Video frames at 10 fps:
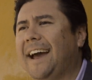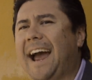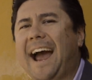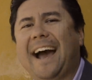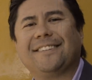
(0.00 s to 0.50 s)

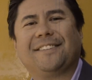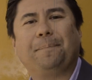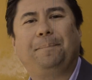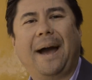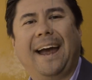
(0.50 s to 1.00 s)
Has the
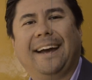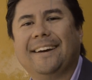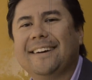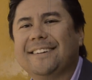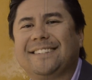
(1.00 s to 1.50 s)
bank
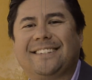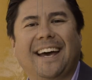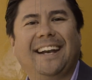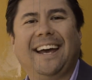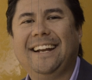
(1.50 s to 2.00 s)

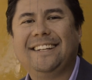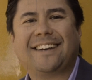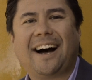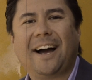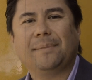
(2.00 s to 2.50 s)
set any
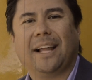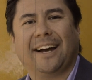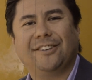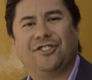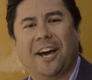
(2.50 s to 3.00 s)

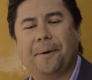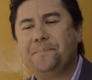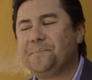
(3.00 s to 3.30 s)
timelines yet?